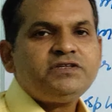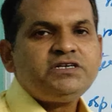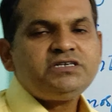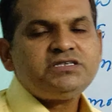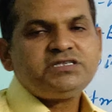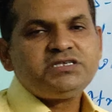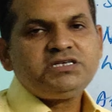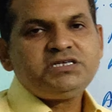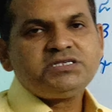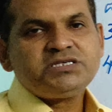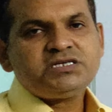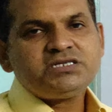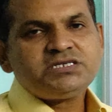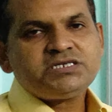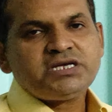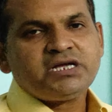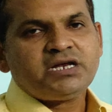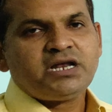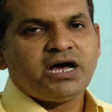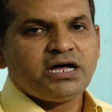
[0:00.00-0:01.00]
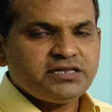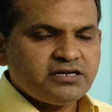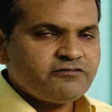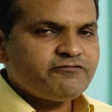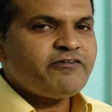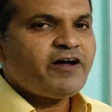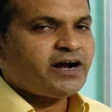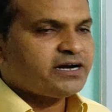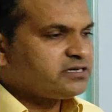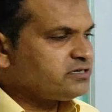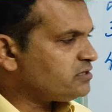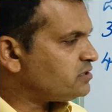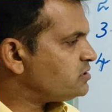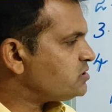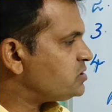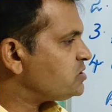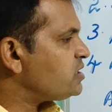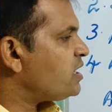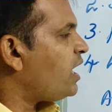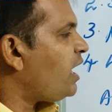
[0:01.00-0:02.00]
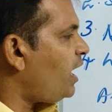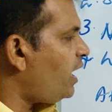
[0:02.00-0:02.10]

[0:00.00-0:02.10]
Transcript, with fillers: these seasons and other factors,